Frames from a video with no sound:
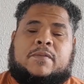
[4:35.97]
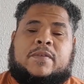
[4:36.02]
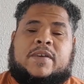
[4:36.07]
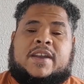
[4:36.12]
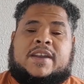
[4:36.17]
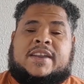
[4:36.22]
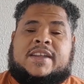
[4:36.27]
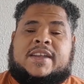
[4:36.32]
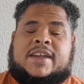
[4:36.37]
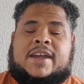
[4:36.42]

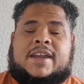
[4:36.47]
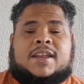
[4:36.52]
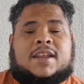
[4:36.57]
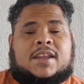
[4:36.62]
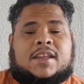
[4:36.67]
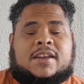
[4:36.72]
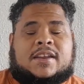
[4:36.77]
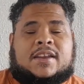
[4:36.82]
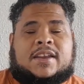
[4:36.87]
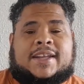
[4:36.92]
funny and a
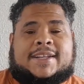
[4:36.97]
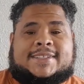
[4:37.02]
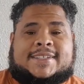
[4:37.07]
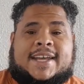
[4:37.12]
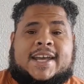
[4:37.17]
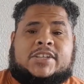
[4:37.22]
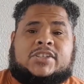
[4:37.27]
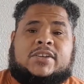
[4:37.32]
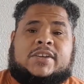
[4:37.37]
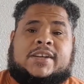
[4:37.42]
little
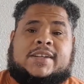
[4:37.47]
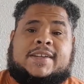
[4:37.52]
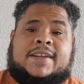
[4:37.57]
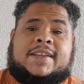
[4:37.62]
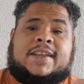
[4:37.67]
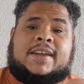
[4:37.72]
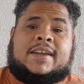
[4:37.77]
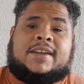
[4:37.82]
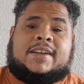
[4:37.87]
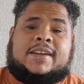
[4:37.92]

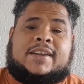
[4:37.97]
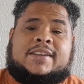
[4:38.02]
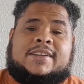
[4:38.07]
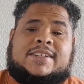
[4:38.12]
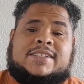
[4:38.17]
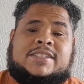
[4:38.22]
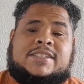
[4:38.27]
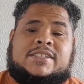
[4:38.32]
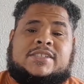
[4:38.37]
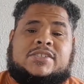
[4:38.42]
exaggerated, then
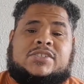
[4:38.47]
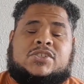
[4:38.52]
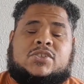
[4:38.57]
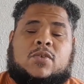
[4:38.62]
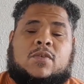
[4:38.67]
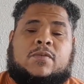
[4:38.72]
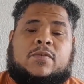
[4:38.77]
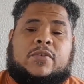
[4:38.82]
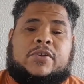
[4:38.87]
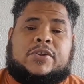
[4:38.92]
this is the
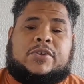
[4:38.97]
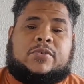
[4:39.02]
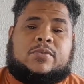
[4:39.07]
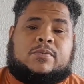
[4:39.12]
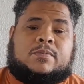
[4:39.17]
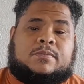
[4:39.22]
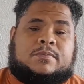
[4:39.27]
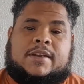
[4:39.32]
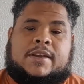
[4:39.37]
show for you.